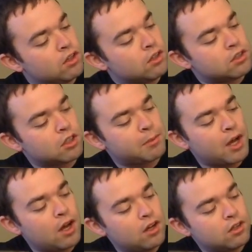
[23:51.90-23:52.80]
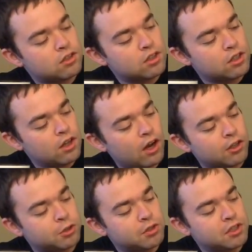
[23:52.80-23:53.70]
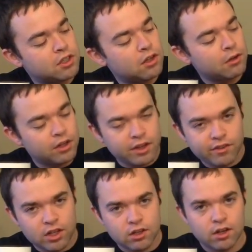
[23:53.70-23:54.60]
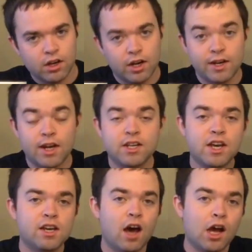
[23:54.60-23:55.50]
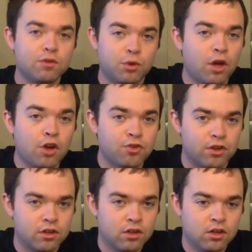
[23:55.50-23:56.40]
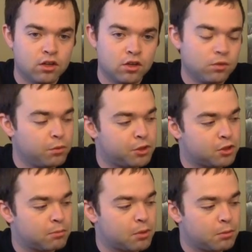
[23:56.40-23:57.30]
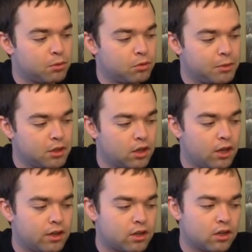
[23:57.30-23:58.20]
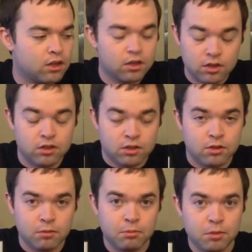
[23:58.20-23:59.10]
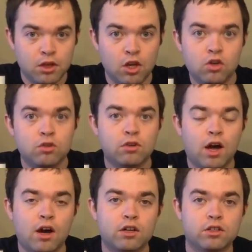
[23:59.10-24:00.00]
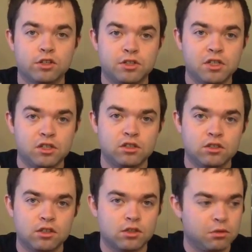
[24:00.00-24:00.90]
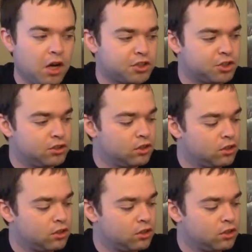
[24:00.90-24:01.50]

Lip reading: single pot, still Irish whiskey. I'm going to give it a 98 out of 100, which some people will be like blown out of their seat if they're watching.